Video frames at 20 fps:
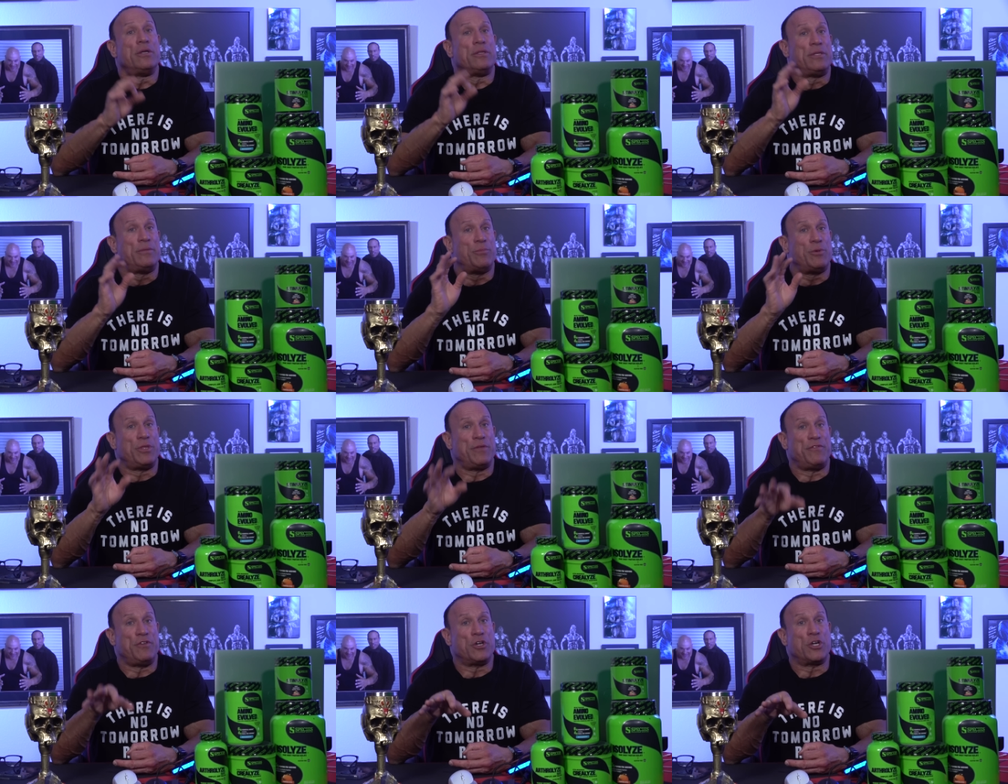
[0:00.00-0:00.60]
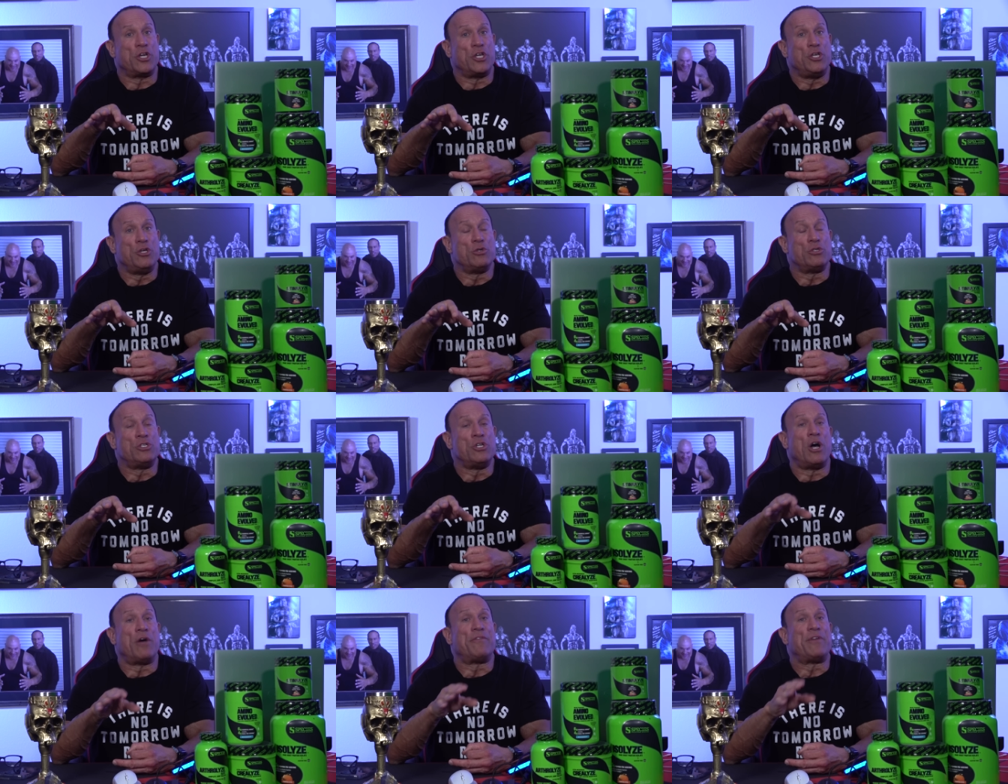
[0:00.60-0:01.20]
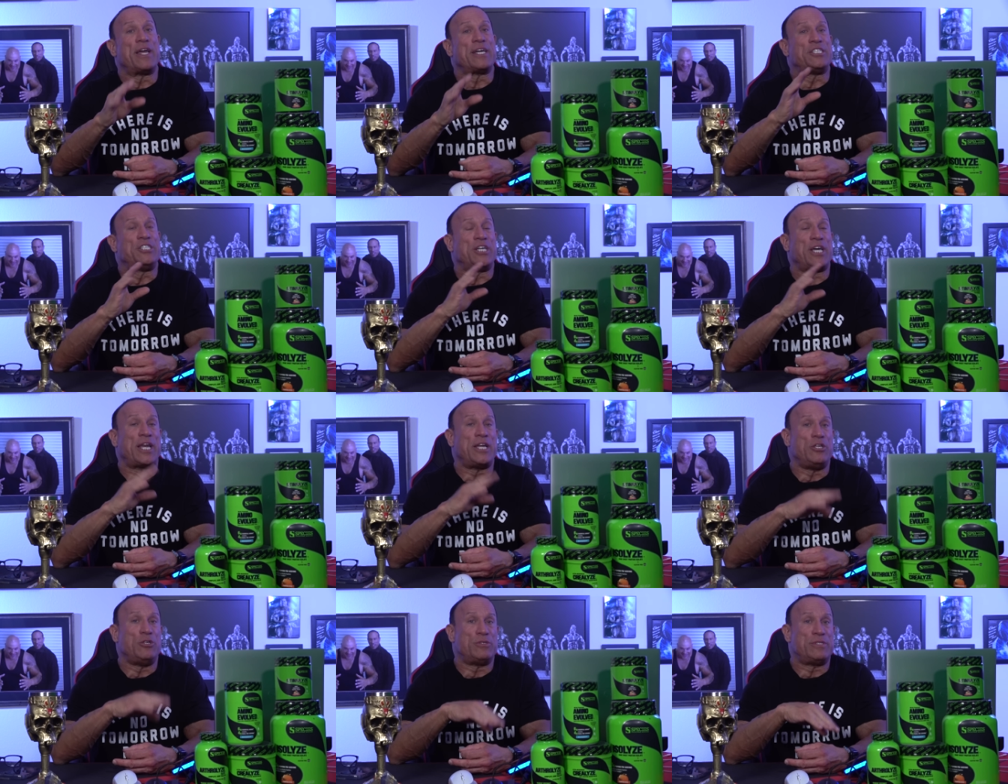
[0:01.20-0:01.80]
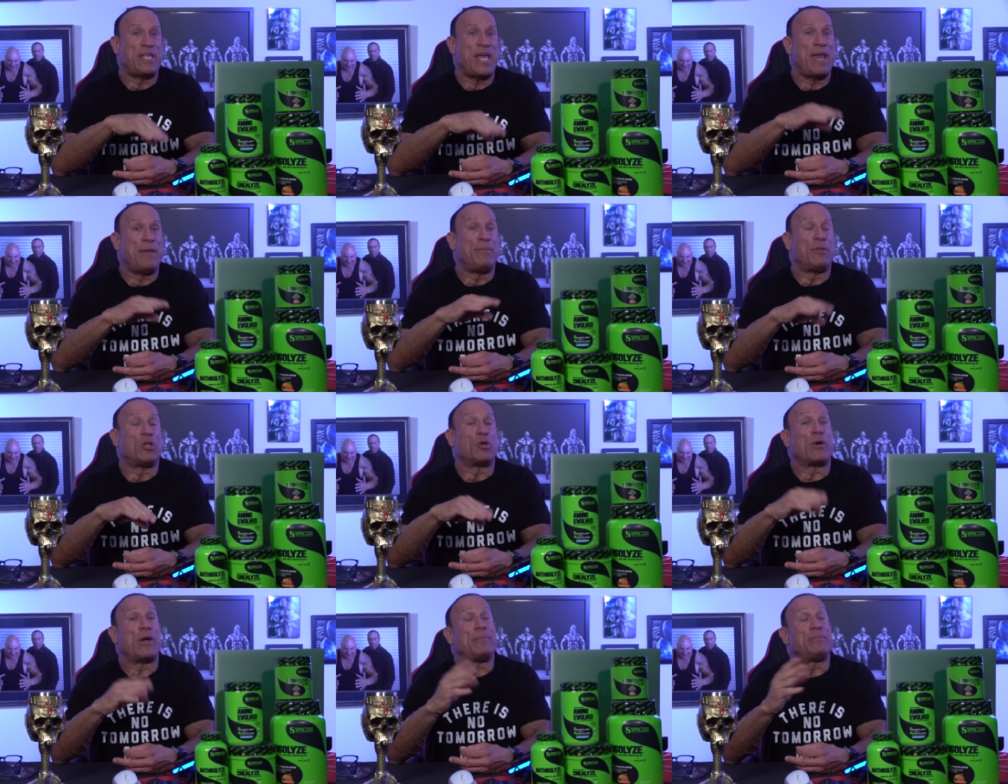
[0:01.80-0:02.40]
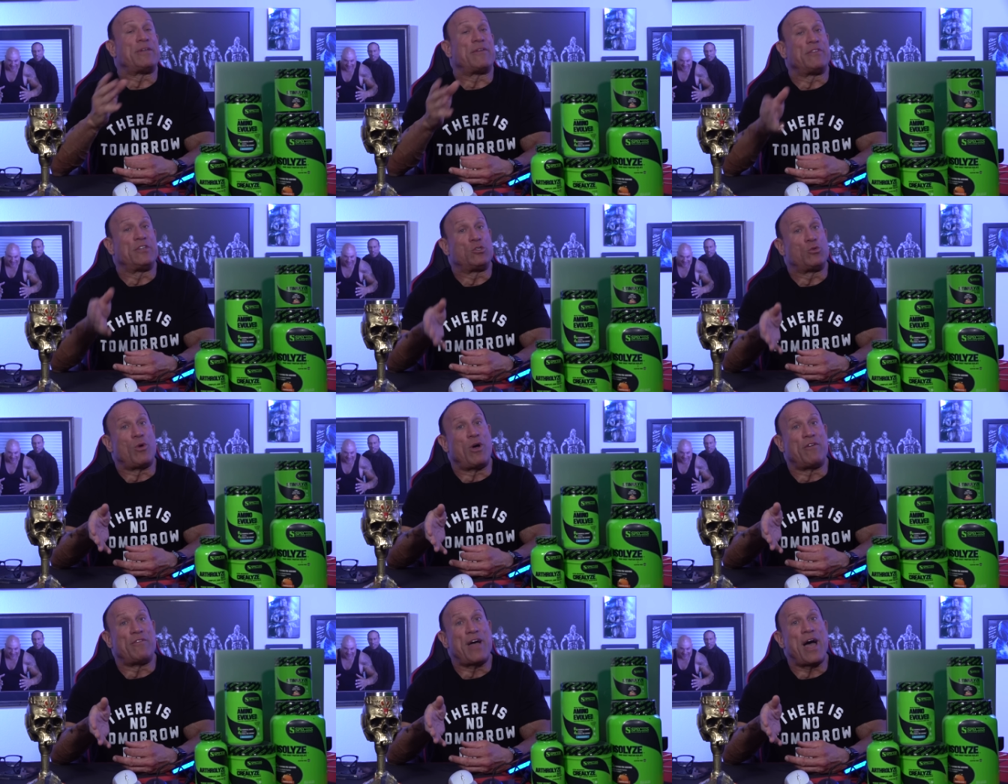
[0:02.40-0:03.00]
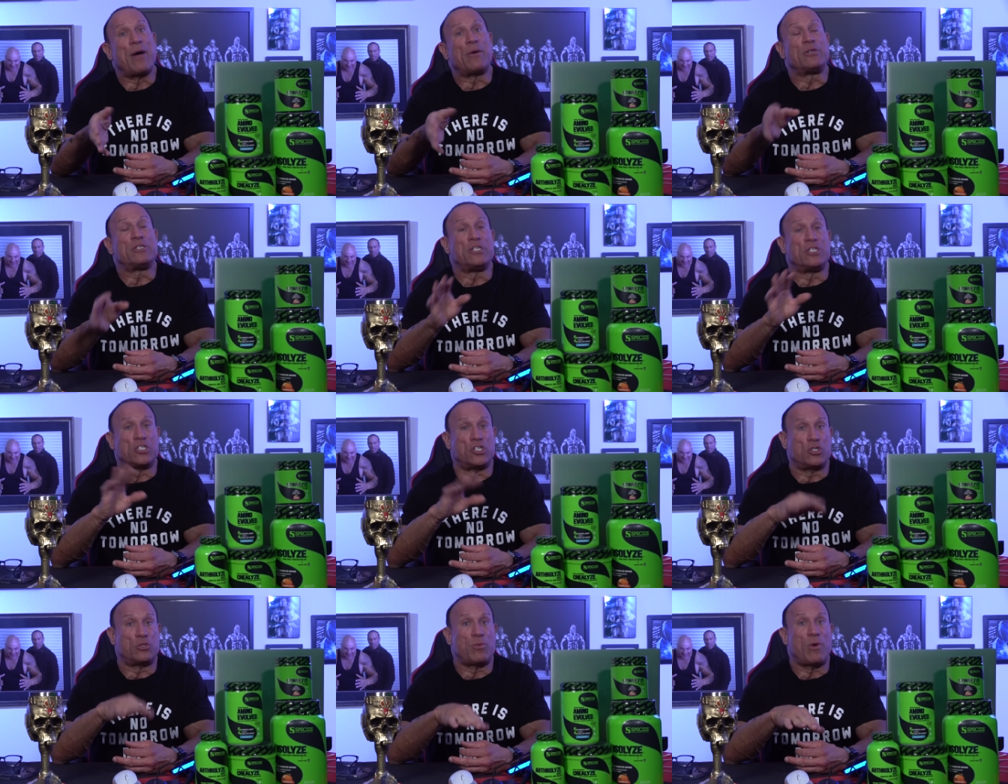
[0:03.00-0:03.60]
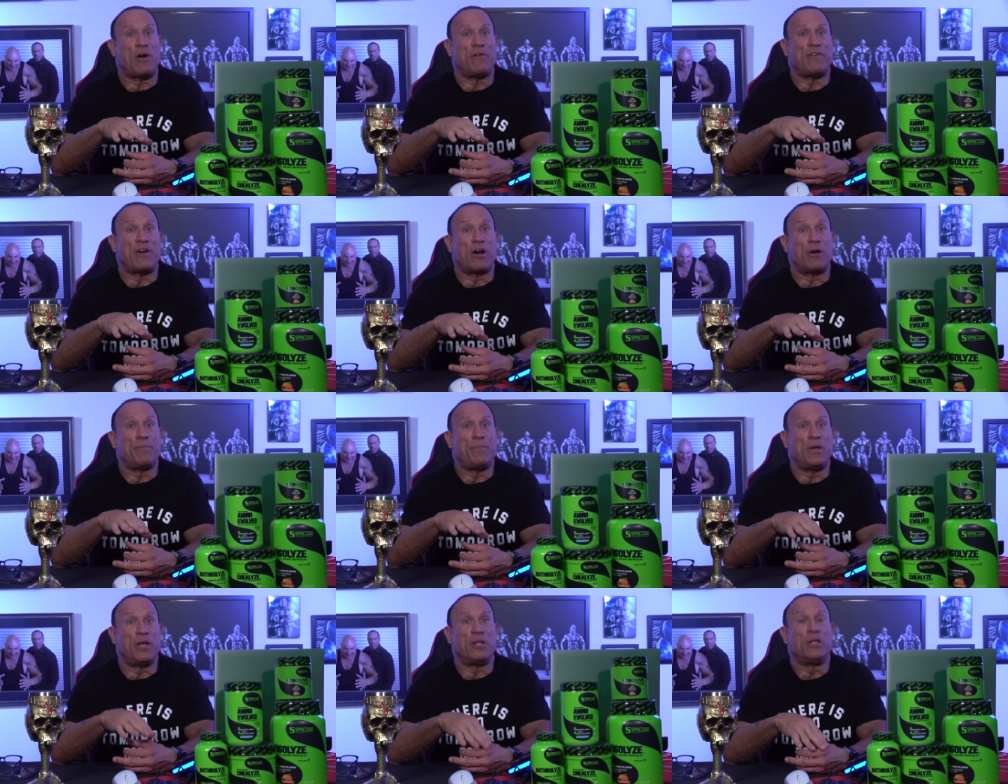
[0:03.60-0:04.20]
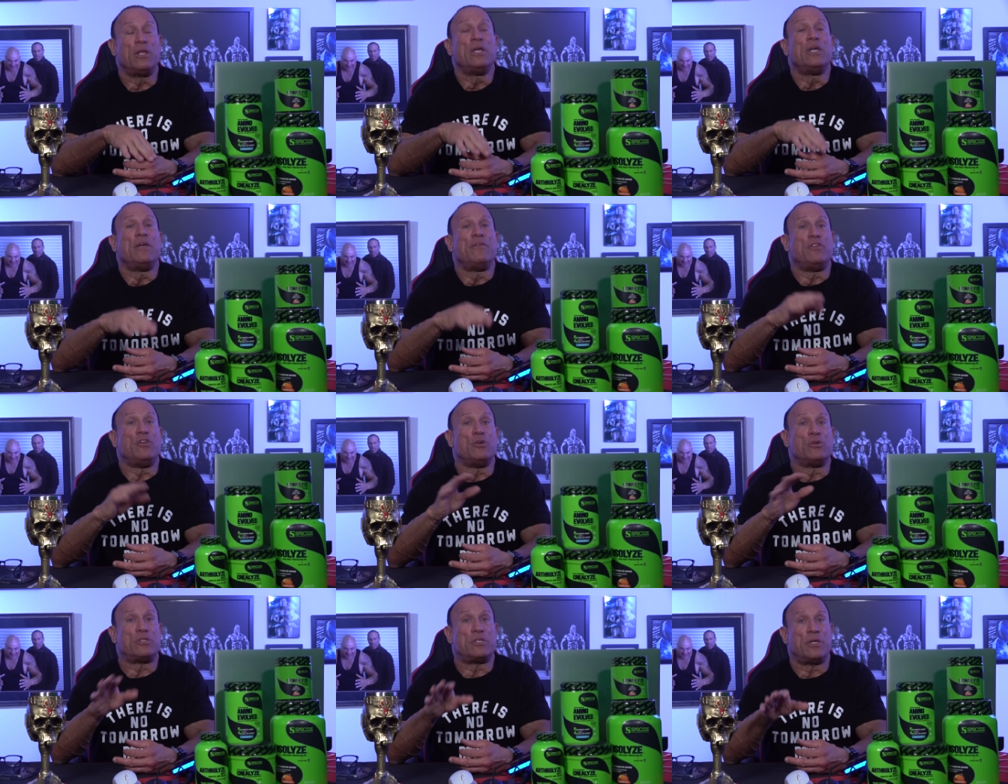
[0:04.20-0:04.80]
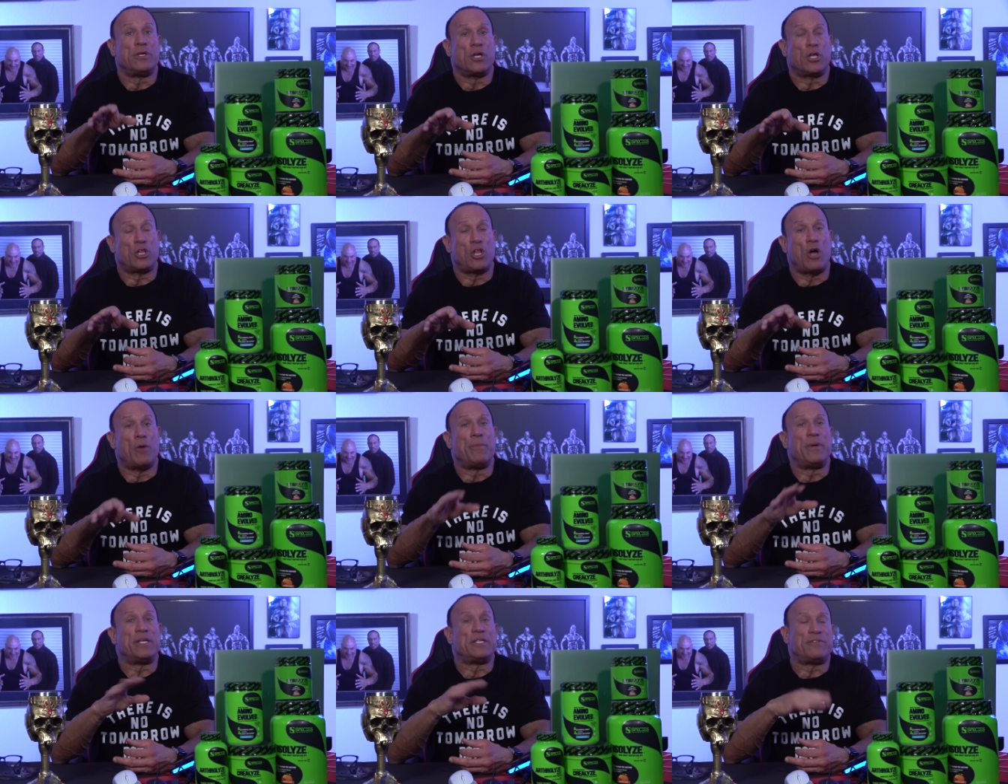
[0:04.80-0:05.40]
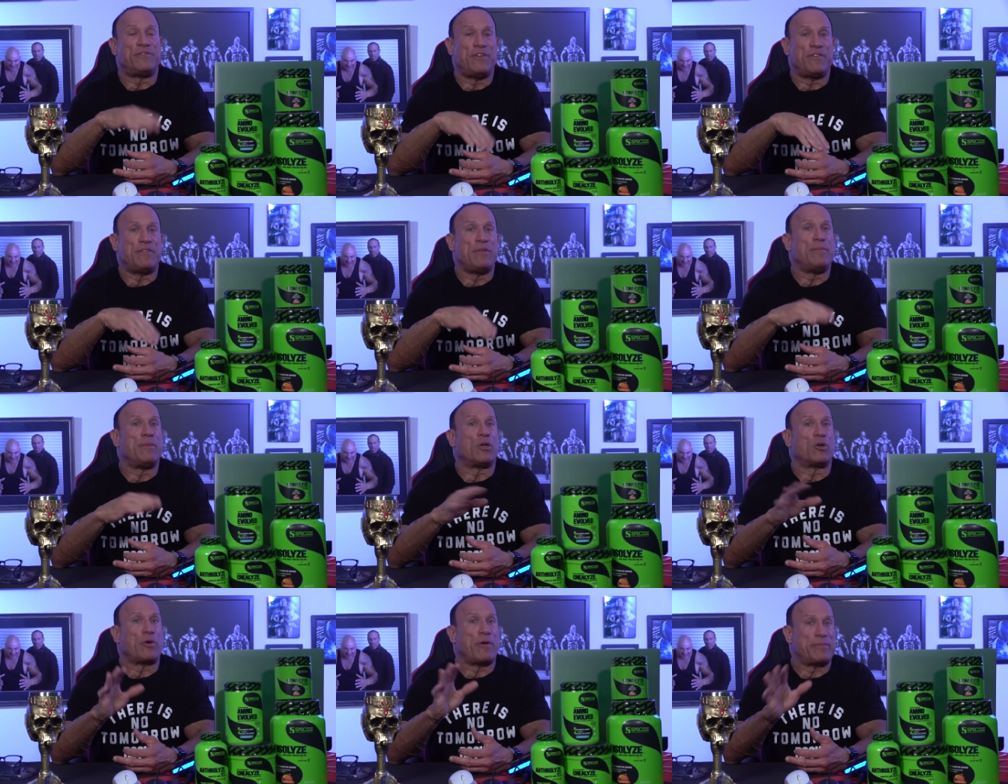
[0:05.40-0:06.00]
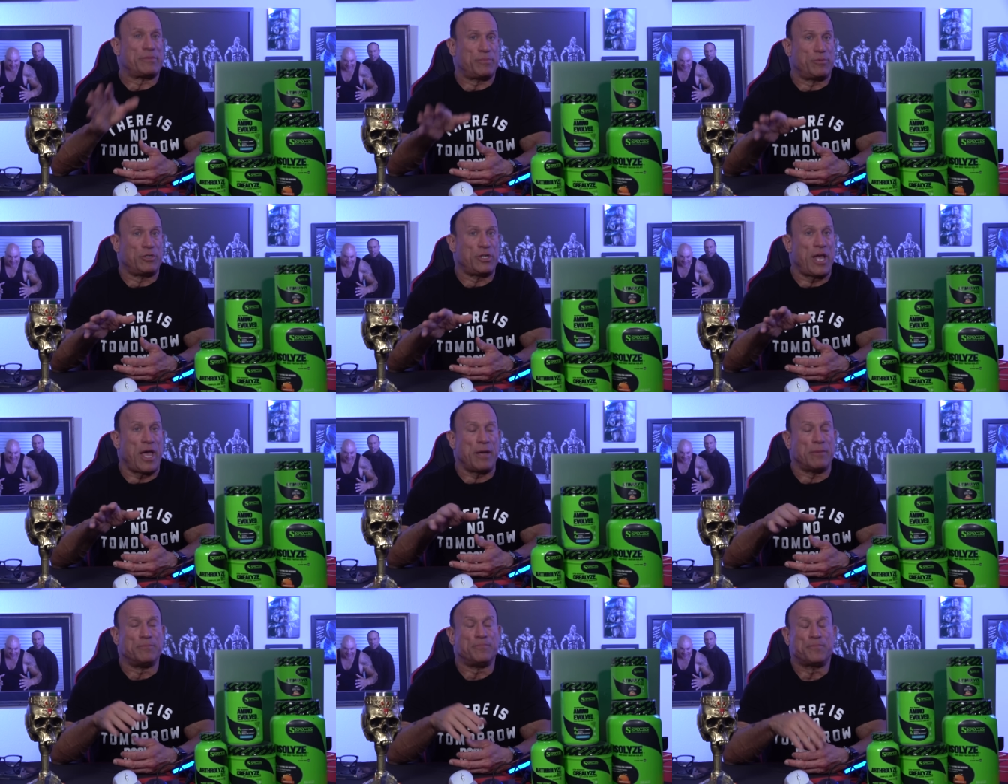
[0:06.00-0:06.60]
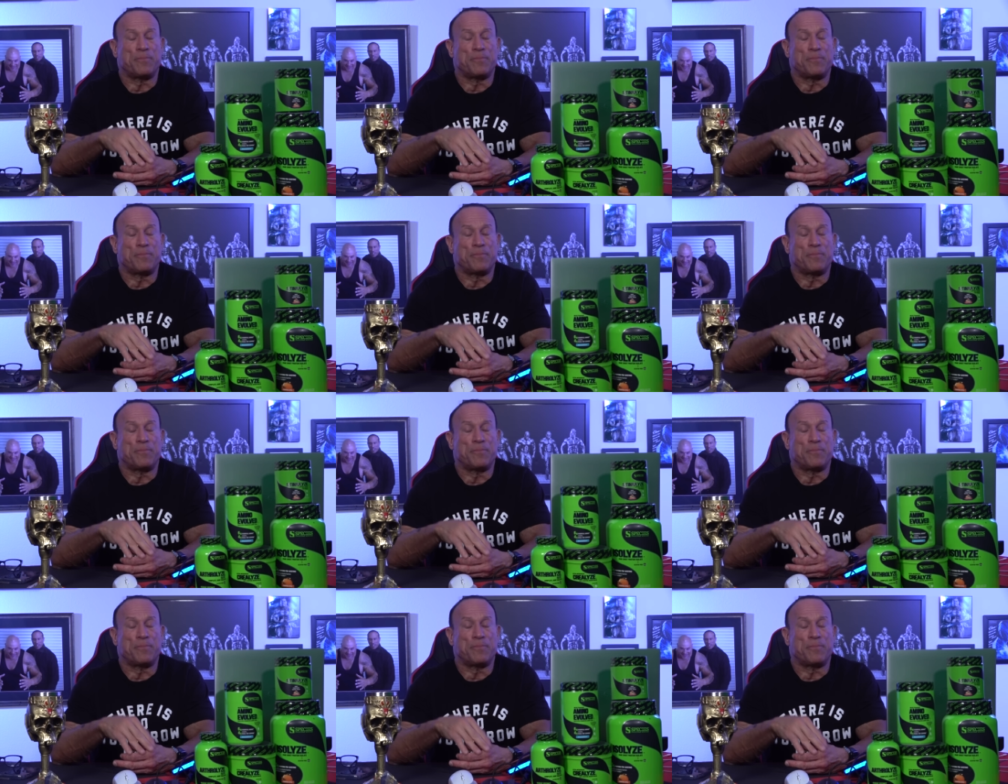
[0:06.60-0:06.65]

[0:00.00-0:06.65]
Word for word: If you're going to use Nolvadex, you got to use 10 milligrams every 12 hours. It's a 12-hour pill. If you use Clomid, it's 50 milligrams per day.